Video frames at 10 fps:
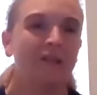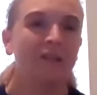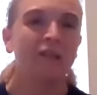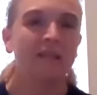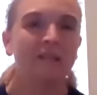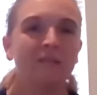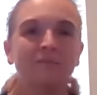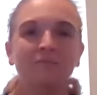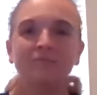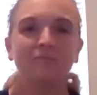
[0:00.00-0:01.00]
It's
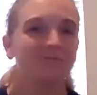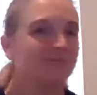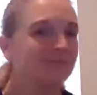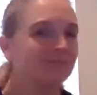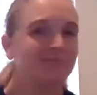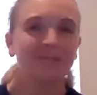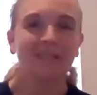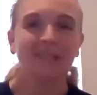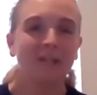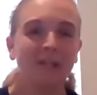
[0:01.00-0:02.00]
just,
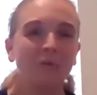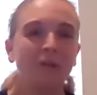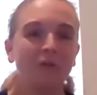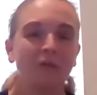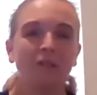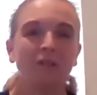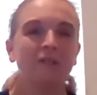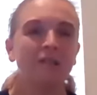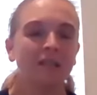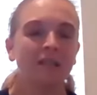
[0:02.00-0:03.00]
you
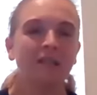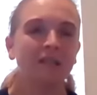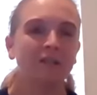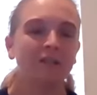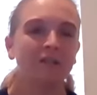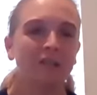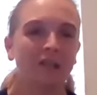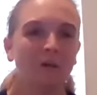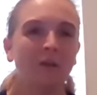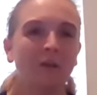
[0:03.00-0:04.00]
learn to
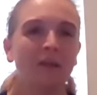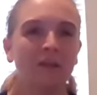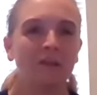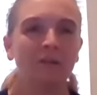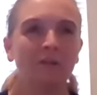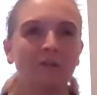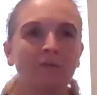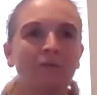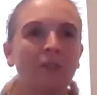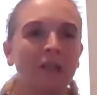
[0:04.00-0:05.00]
go with it, and you
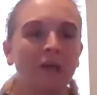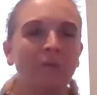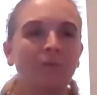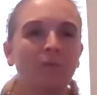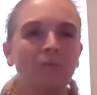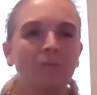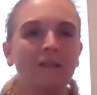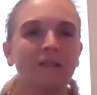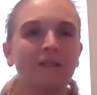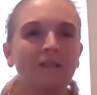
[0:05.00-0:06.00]
learn,
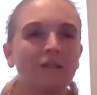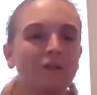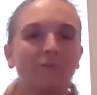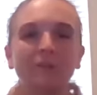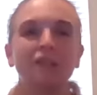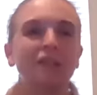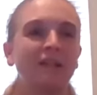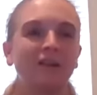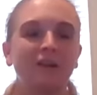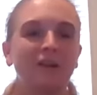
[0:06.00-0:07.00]
to
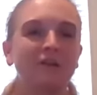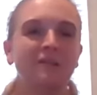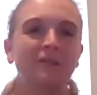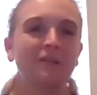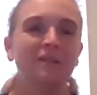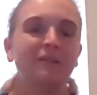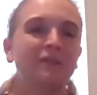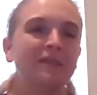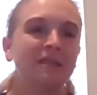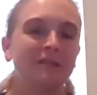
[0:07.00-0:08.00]
appreciate all those
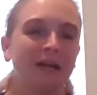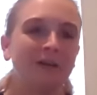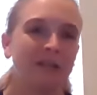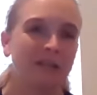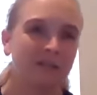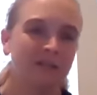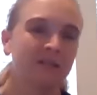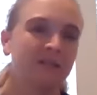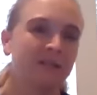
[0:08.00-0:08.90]
differences around you.